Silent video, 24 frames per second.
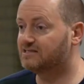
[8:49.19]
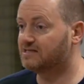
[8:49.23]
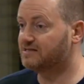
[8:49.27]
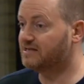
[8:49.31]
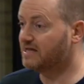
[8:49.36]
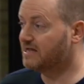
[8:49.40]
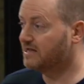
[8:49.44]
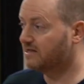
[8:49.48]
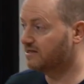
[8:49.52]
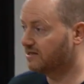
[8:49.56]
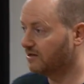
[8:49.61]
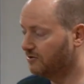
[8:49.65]
and
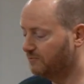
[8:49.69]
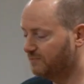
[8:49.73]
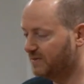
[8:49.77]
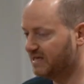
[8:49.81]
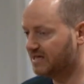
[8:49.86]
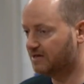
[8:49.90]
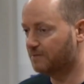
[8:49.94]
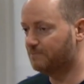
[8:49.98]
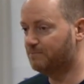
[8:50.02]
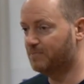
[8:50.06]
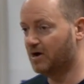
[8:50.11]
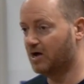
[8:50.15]
they are going to be
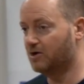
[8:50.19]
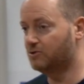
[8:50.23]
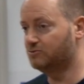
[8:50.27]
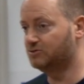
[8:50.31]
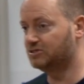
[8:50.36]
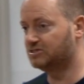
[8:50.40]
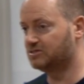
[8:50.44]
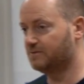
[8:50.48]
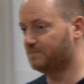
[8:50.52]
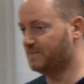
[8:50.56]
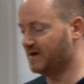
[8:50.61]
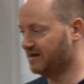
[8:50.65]

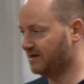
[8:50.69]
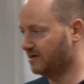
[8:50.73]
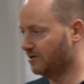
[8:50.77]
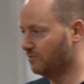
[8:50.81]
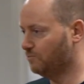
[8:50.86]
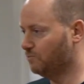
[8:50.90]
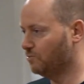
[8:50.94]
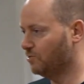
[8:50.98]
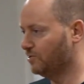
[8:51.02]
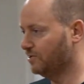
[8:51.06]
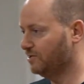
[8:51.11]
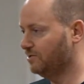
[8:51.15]
composed depending
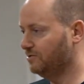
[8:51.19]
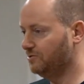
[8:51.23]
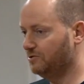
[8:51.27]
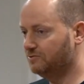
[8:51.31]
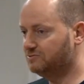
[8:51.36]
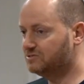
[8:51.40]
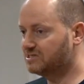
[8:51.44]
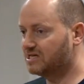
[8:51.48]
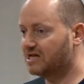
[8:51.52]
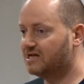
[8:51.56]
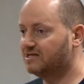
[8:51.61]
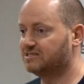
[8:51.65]
on what your
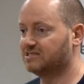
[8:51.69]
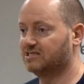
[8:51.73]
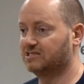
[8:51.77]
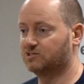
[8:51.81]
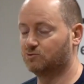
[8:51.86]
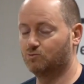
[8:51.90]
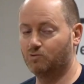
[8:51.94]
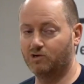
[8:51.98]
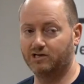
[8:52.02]
use case is,